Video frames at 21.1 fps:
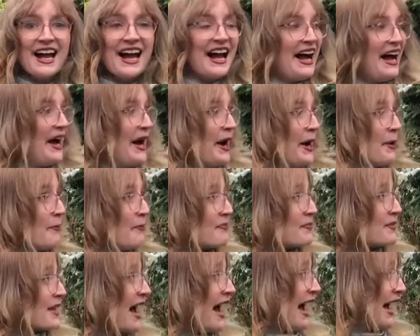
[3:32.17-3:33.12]

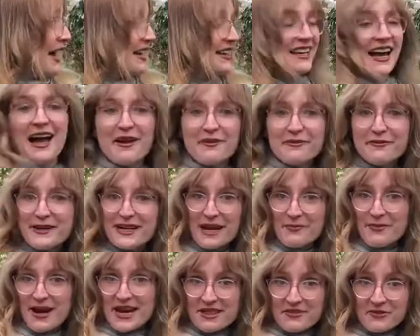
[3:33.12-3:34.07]
And I think
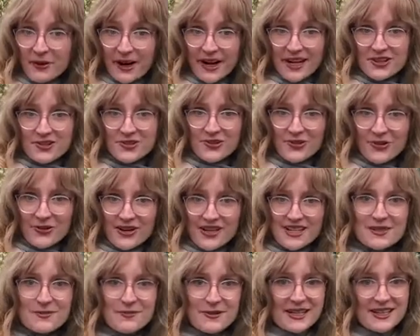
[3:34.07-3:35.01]
I made the right
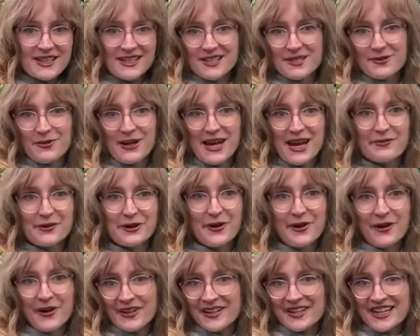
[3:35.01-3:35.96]
choice because we have a
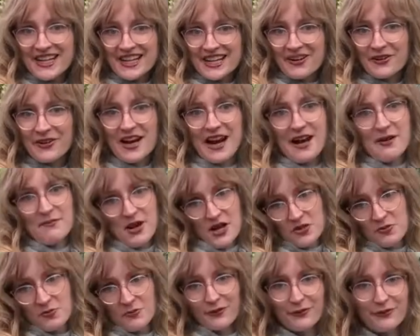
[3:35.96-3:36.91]
garden here and I
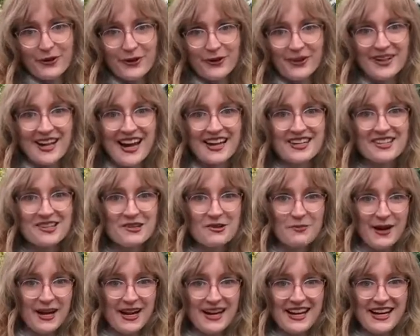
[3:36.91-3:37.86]
much prefer that to
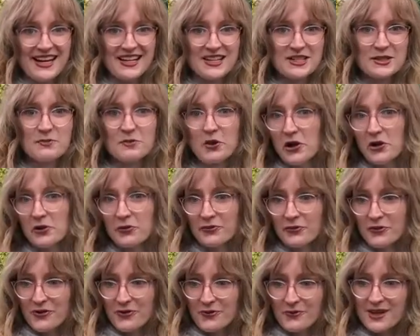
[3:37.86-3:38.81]
my small
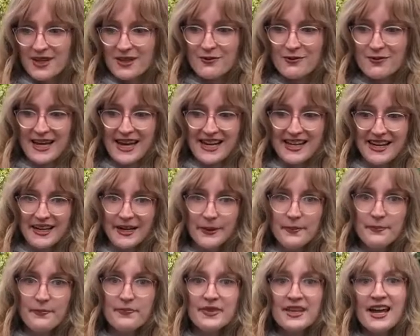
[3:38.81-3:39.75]
room in
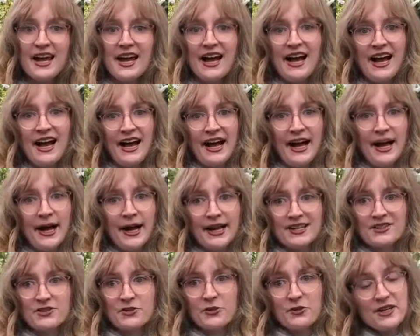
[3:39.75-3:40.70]
Vienna.
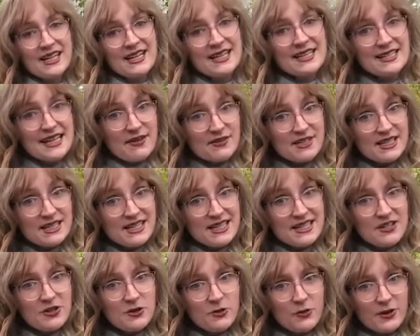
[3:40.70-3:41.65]
It's currently
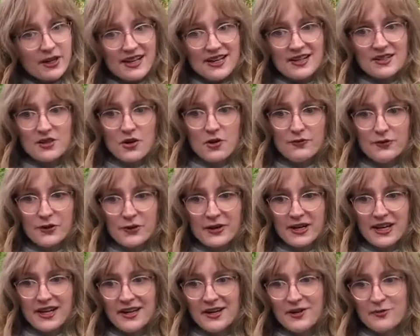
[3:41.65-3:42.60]
17 degrees over
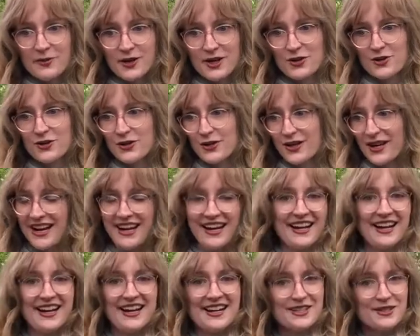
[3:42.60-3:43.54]
here, which
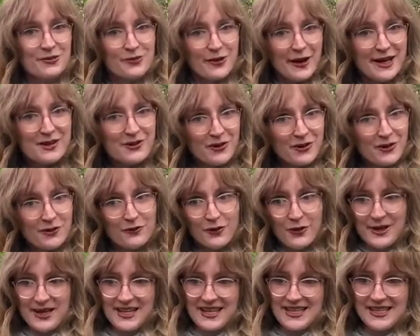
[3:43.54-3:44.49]
is quite good
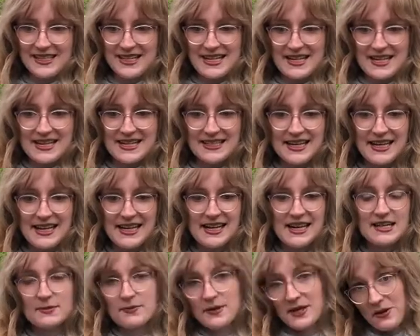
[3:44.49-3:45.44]
for this season.
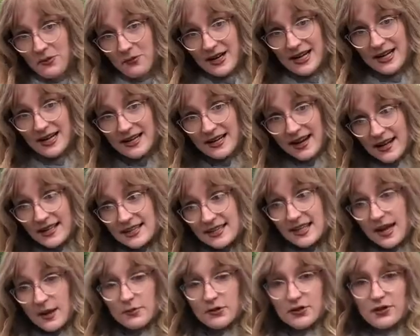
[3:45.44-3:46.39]
It's been a really nice
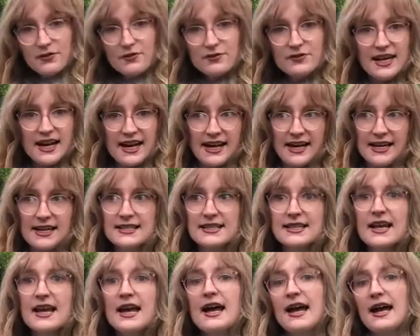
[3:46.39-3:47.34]
couple of
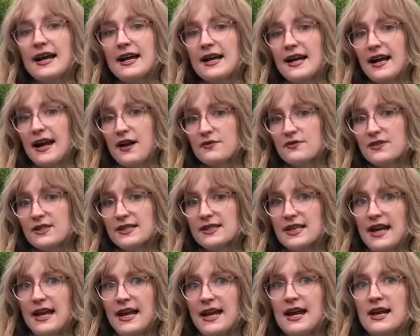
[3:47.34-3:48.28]
days, and I have to
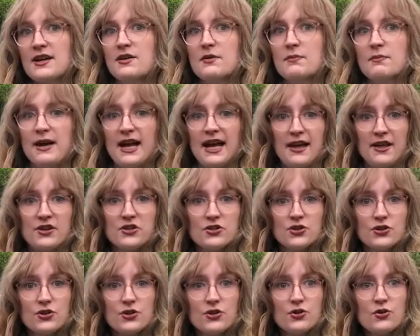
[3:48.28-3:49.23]
say, compared
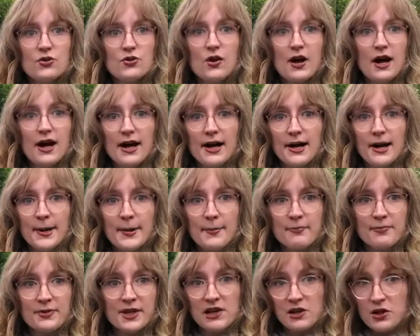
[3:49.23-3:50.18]
to
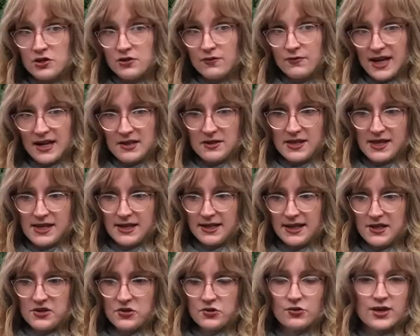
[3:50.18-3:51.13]
a lot of other
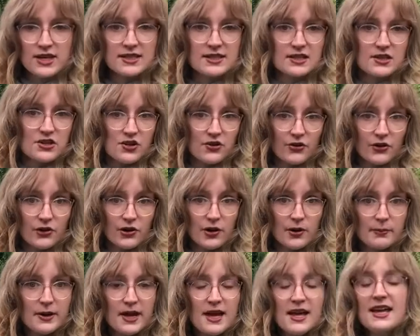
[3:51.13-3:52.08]
countries in
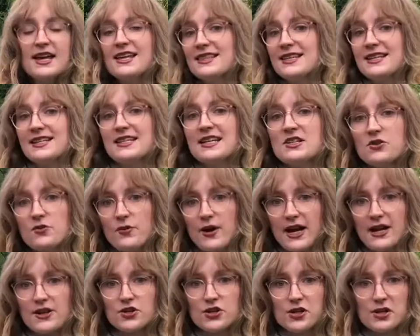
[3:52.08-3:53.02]
Europe, the
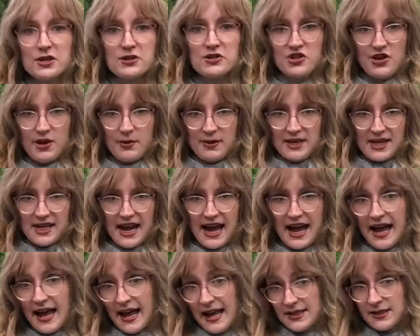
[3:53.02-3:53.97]
situation in Germany
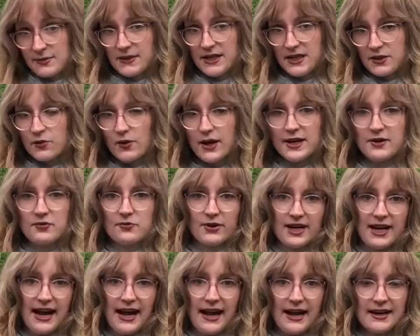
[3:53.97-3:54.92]
has been quite
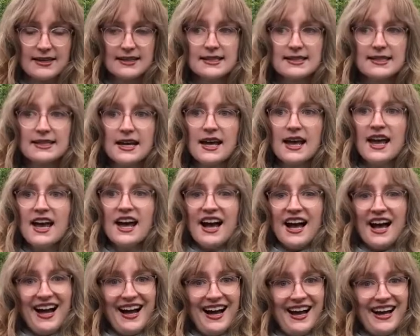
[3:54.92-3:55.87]
relaxed.
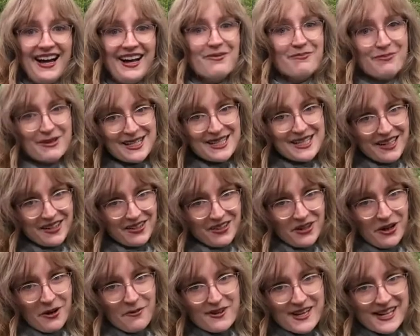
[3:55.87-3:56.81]
But still,
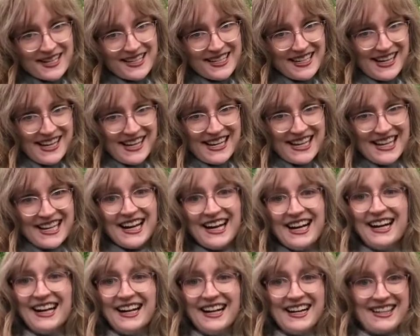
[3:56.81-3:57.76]
obviously,
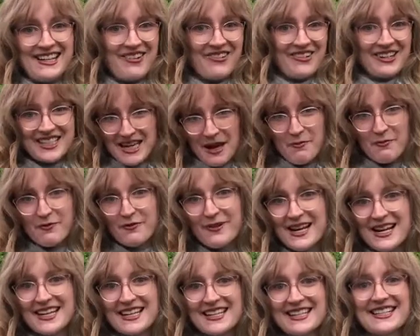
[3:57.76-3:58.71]
there are some
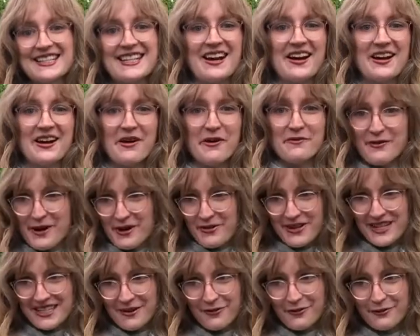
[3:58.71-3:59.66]
things that are
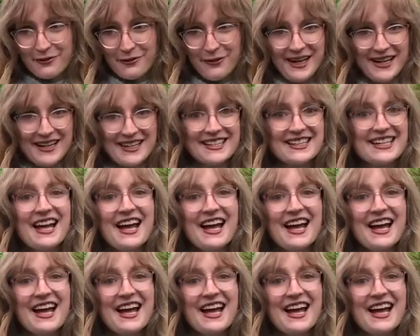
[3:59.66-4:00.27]
very different.